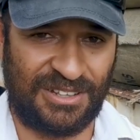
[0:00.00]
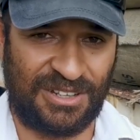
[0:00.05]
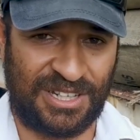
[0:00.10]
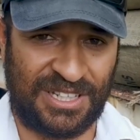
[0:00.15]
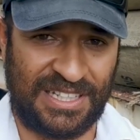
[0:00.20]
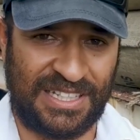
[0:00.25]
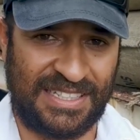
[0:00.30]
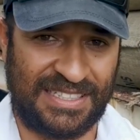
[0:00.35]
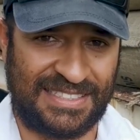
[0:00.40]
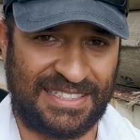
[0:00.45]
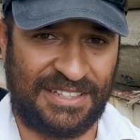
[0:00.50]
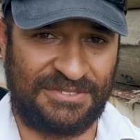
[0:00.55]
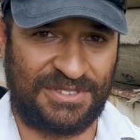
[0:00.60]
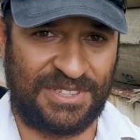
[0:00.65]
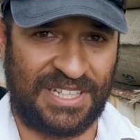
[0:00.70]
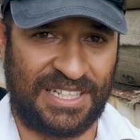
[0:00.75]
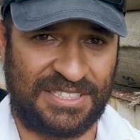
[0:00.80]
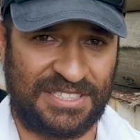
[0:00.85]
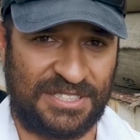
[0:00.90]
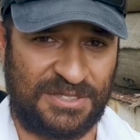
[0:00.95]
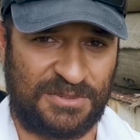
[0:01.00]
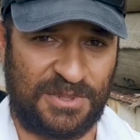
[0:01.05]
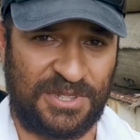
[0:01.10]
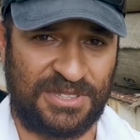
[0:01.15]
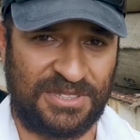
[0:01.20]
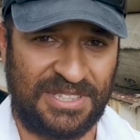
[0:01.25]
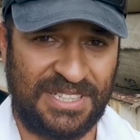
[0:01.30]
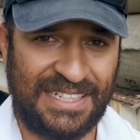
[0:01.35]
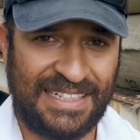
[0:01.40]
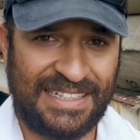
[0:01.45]
lot of years left in us as well.
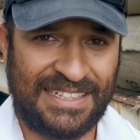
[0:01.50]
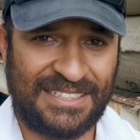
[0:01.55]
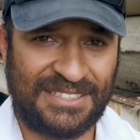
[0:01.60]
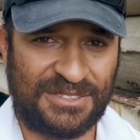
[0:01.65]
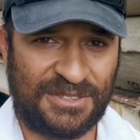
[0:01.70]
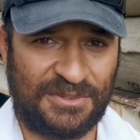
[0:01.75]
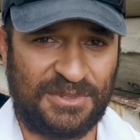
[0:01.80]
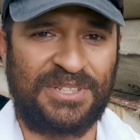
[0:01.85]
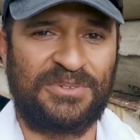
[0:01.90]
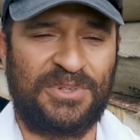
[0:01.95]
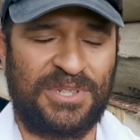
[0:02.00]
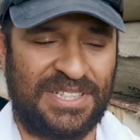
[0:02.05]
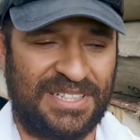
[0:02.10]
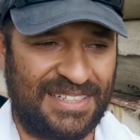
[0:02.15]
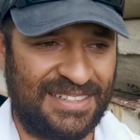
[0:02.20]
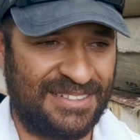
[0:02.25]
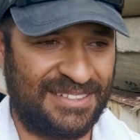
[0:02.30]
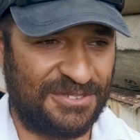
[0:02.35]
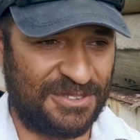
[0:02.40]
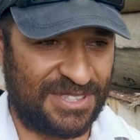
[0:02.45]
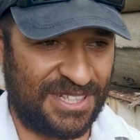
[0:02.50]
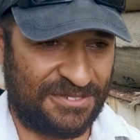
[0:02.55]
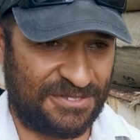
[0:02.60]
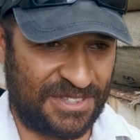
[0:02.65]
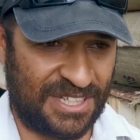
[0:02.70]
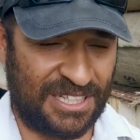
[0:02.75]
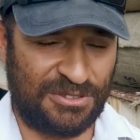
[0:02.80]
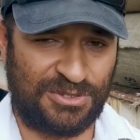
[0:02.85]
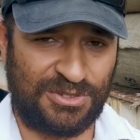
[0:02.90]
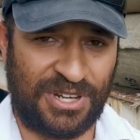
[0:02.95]
We
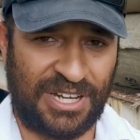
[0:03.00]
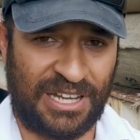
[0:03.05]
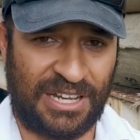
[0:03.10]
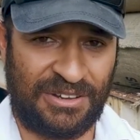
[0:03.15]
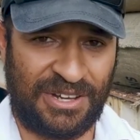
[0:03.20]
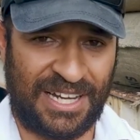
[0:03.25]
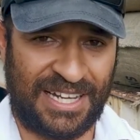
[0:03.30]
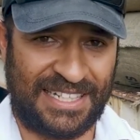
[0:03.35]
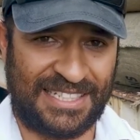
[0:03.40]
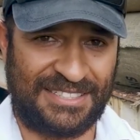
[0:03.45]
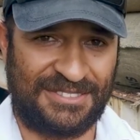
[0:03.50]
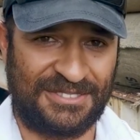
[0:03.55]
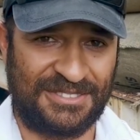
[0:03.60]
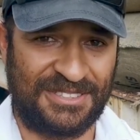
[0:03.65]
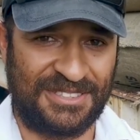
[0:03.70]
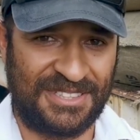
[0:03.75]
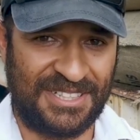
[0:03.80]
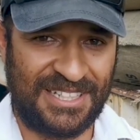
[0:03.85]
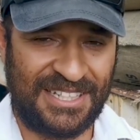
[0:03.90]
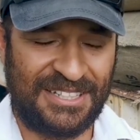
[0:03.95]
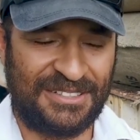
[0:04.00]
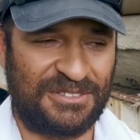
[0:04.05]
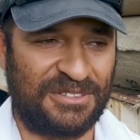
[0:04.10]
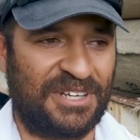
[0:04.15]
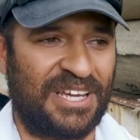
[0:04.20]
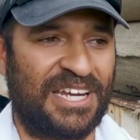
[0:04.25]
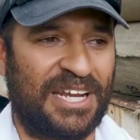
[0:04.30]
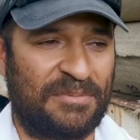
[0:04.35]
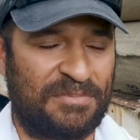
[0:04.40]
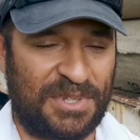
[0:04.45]
definitely try our hardest to
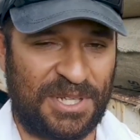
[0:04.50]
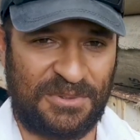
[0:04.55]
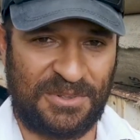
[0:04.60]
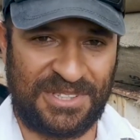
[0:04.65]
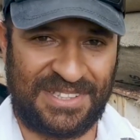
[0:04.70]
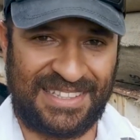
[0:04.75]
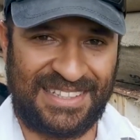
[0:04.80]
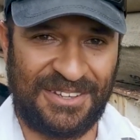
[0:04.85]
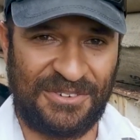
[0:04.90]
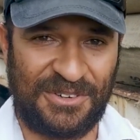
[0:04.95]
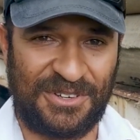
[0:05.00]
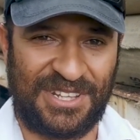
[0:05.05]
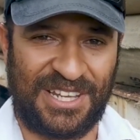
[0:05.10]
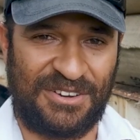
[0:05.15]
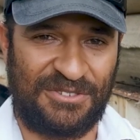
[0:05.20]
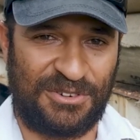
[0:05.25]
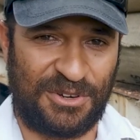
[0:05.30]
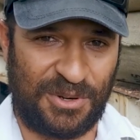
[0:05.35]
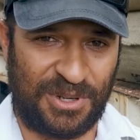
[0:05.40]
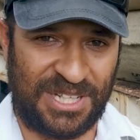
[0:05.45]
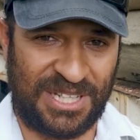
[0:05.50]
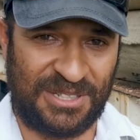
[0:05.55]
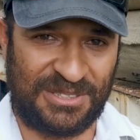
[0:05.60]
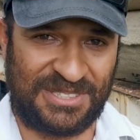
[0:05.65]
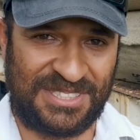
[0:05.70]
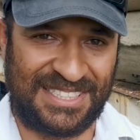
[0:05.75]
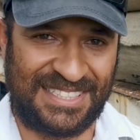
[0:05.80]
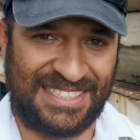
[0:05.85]
get up there with everyone else.